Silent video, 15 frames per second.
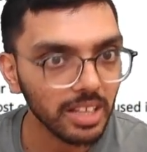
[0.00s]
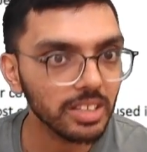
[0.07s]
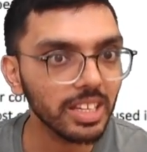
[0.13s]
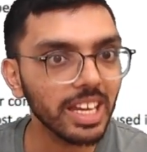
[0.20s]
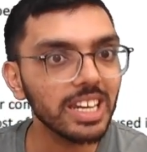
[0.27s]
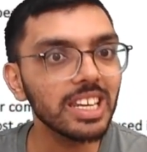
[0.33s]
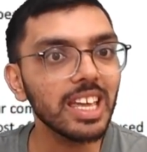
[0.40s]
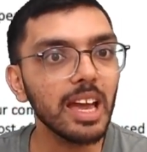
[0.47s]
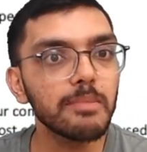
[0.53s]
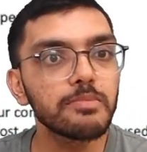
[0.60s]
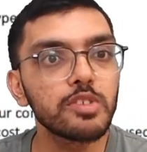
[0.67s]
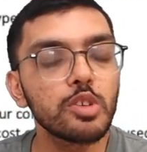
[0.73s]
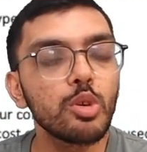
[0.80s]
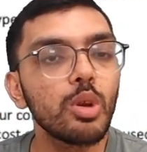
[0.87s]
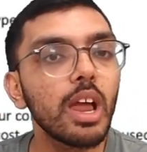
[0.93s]
then
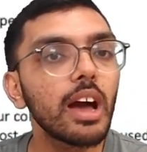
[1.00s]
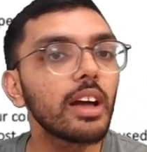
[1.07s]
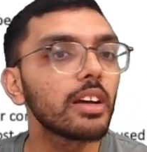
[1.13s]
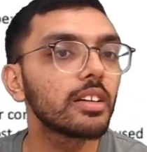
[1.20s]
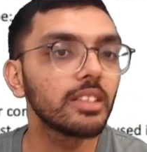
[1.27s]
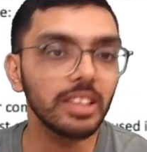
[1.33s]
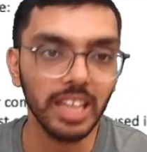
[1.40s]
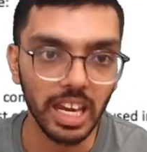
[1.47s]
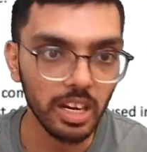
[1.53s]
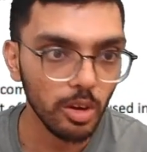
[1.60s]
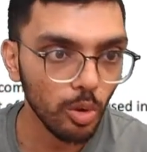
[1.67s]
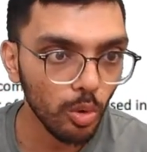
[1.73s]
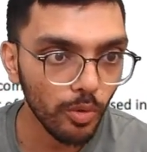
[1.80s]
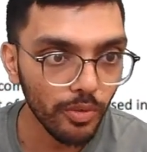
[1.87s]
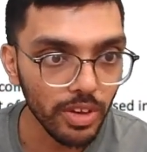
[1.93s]
Capsula, then
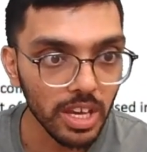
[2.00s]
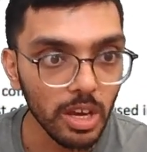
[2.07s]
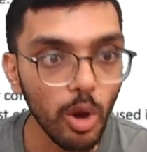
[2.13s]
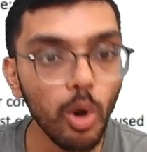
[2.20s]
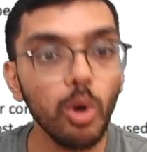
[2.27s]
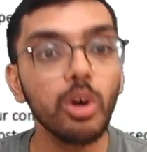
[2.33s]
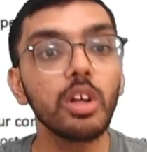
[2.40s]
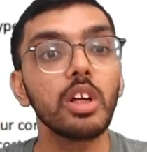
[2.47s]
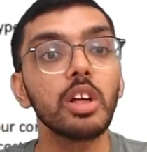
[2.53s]
Ufiko.